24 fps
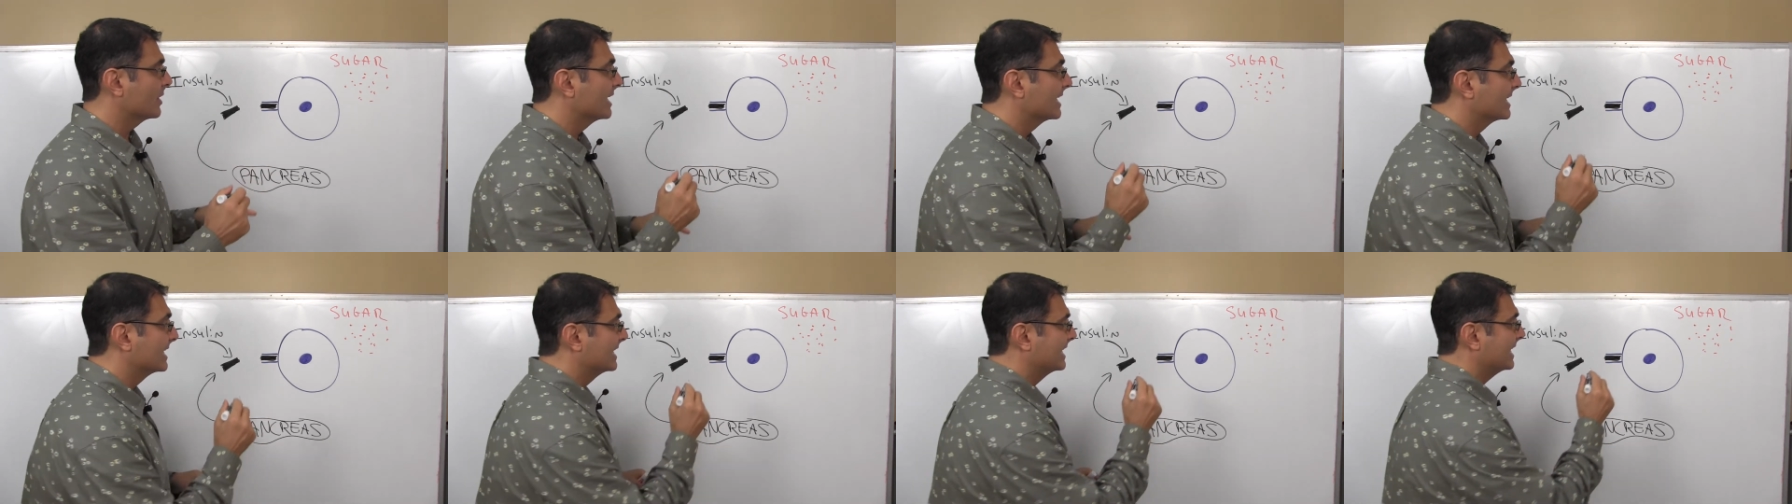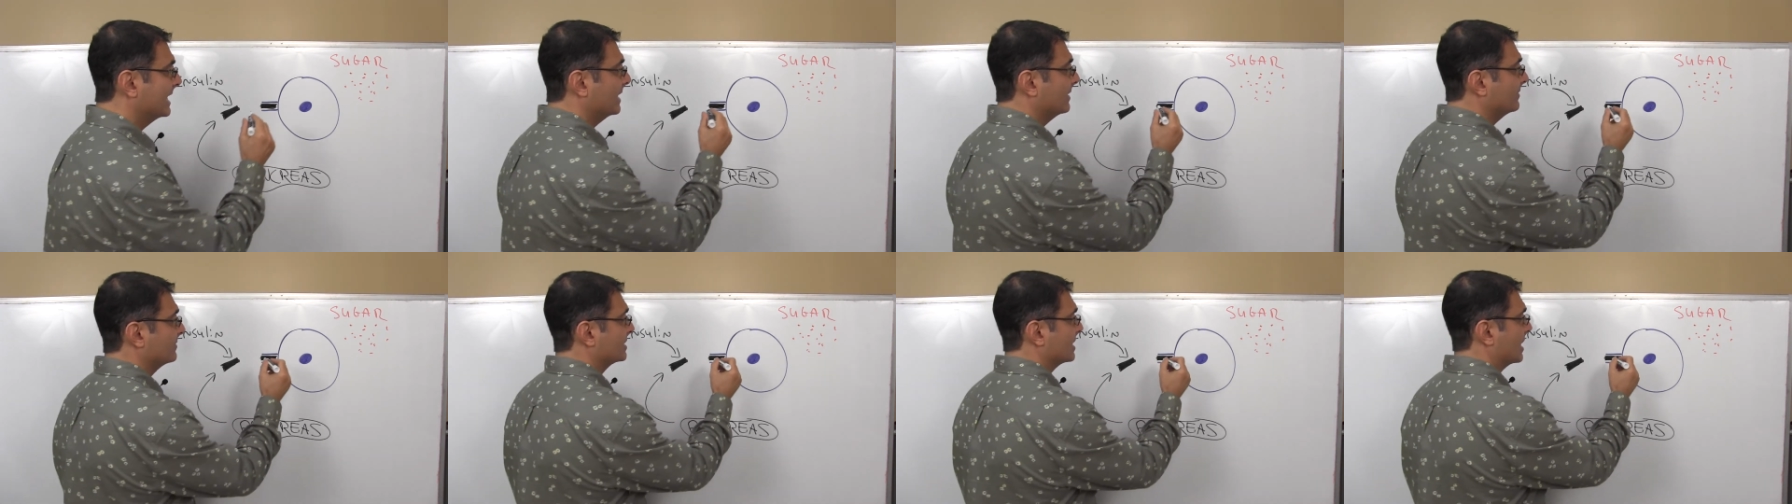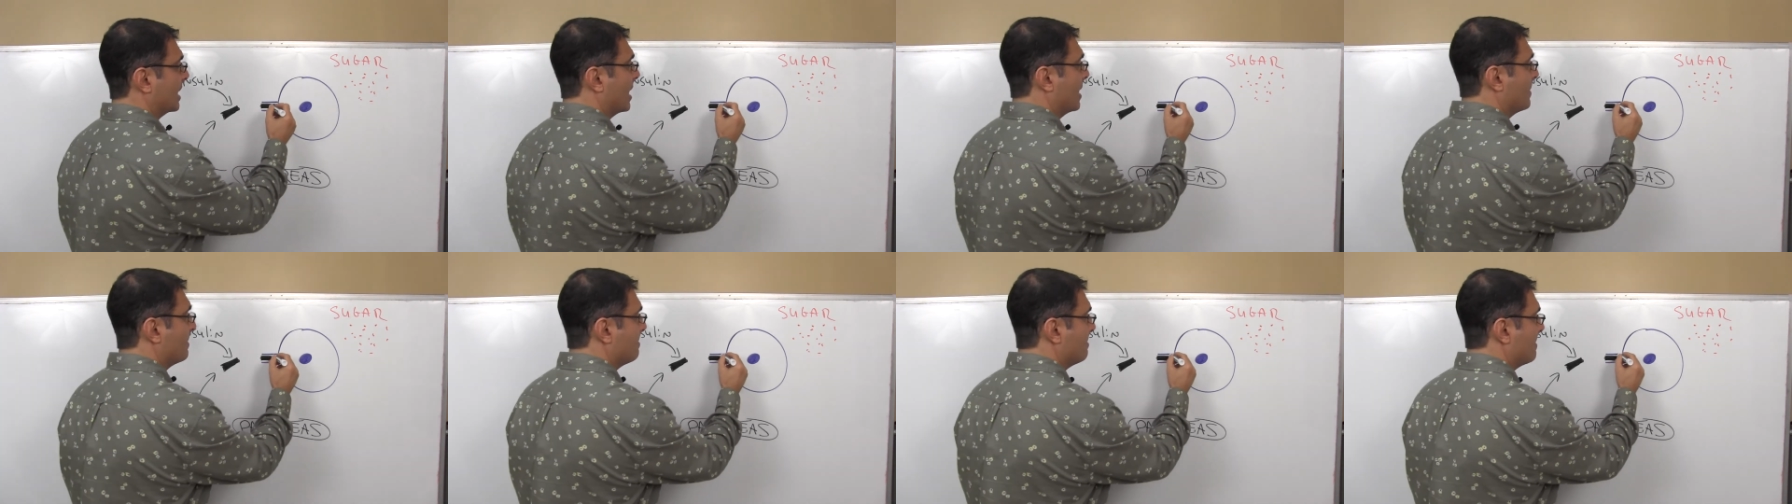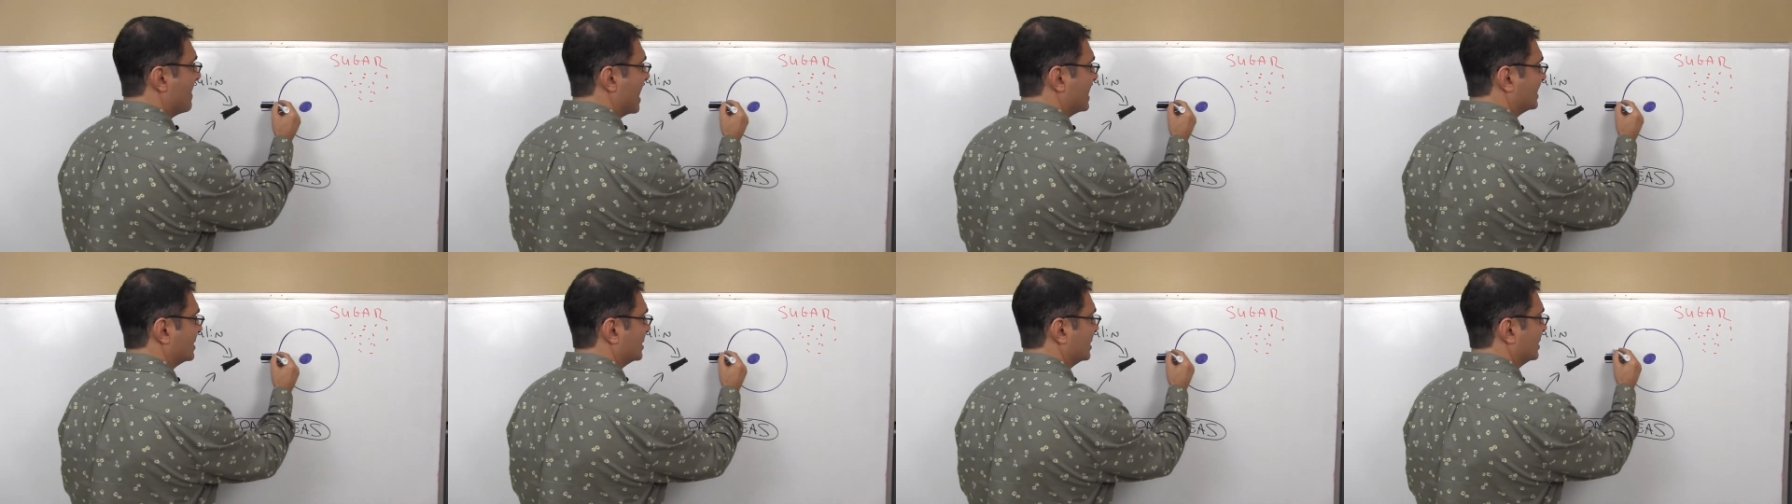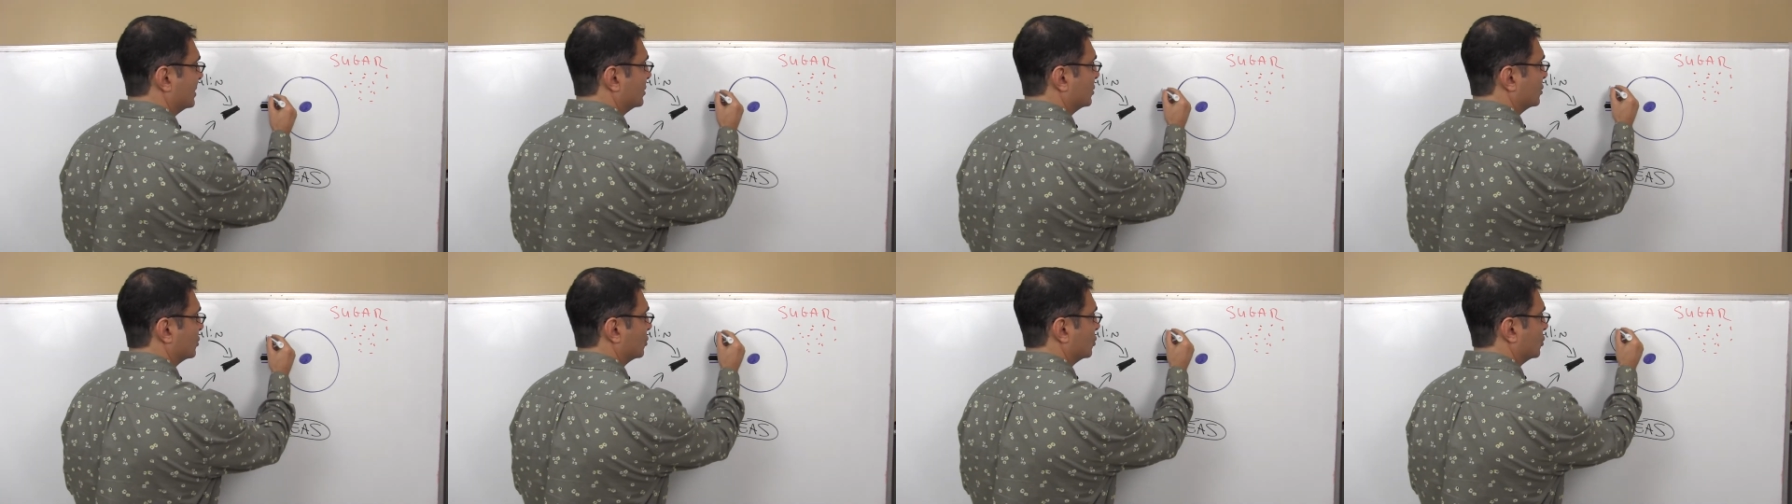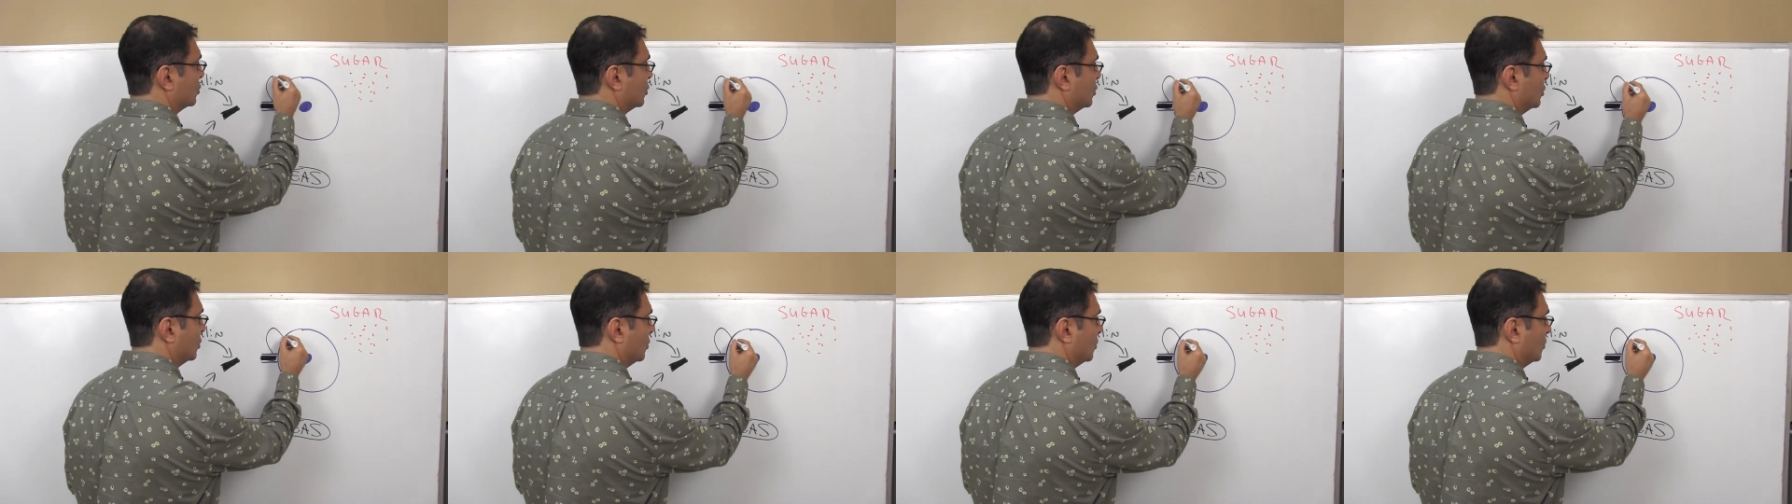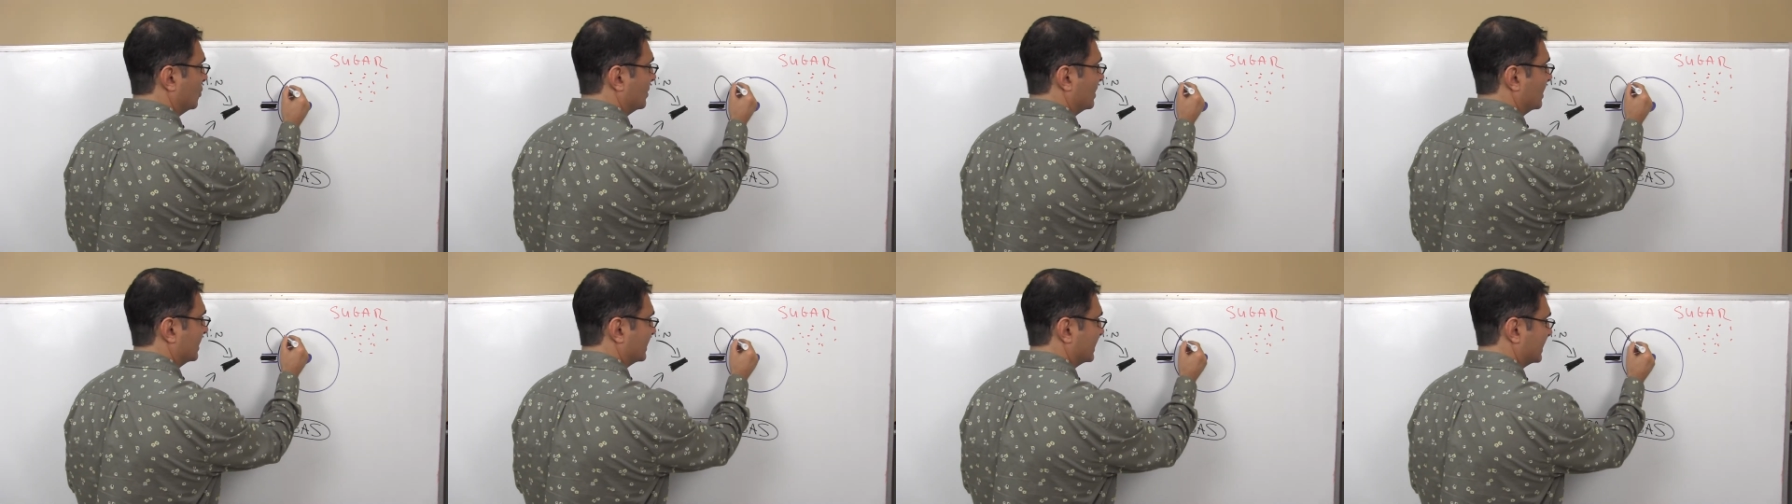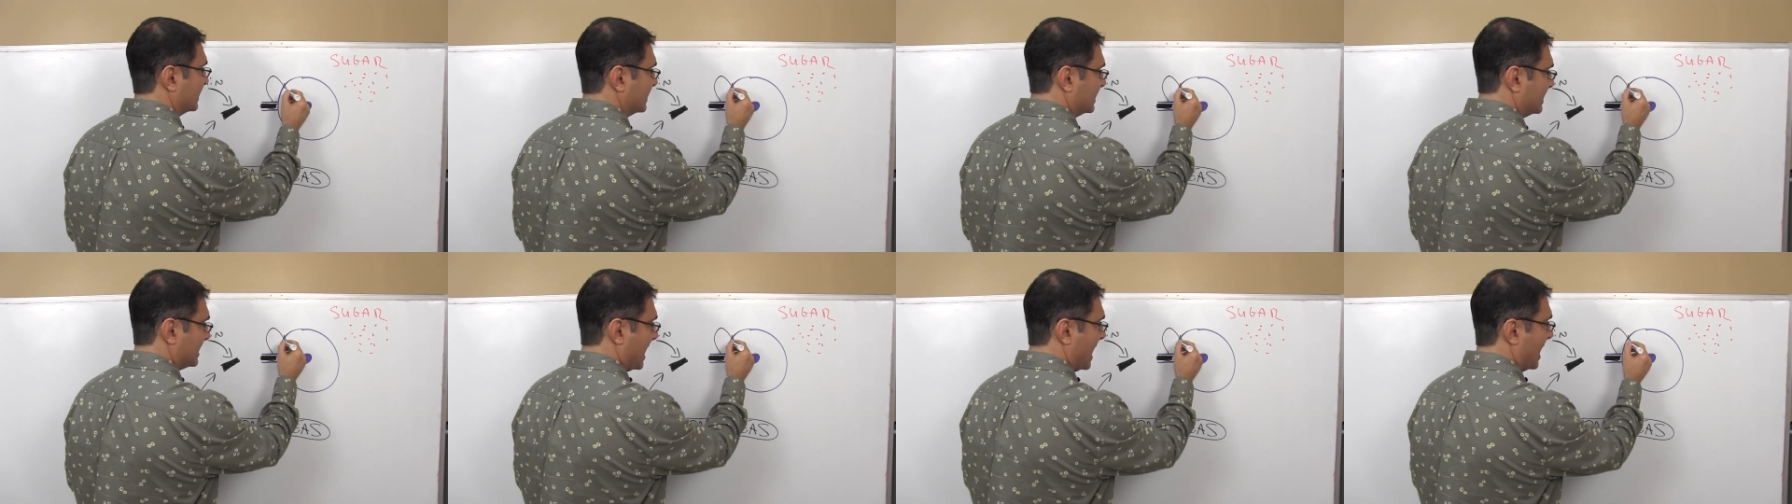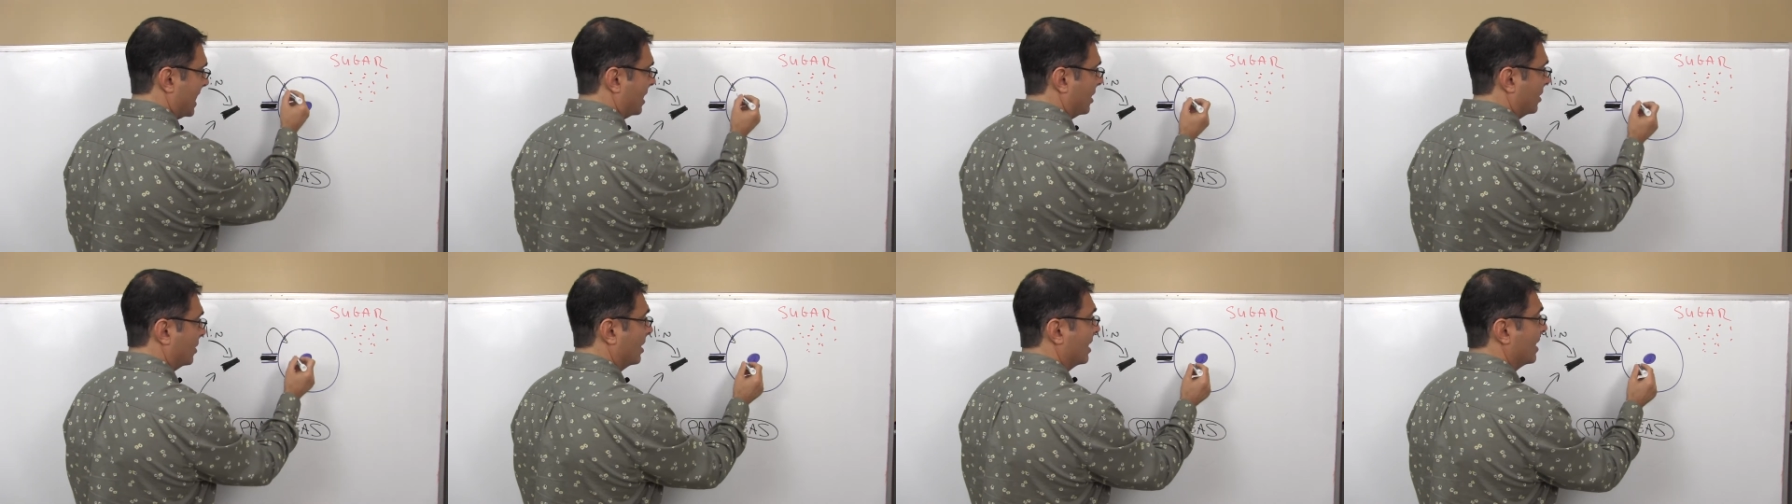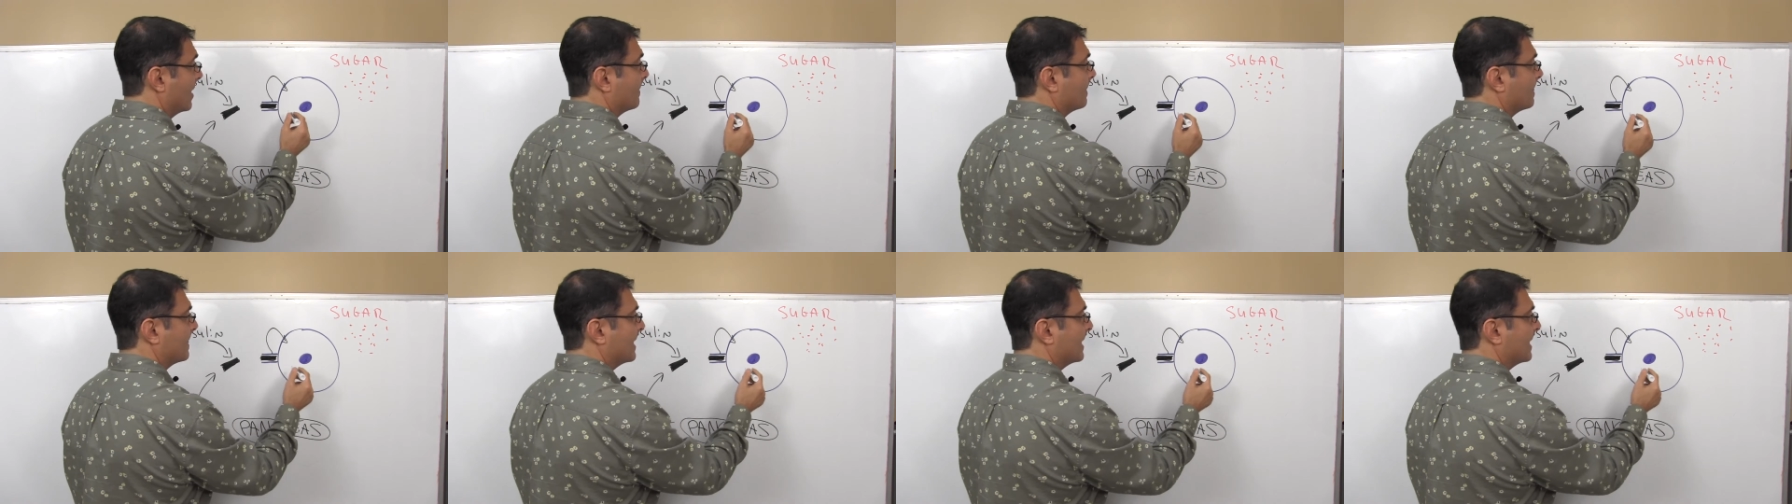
it gives a message to the cell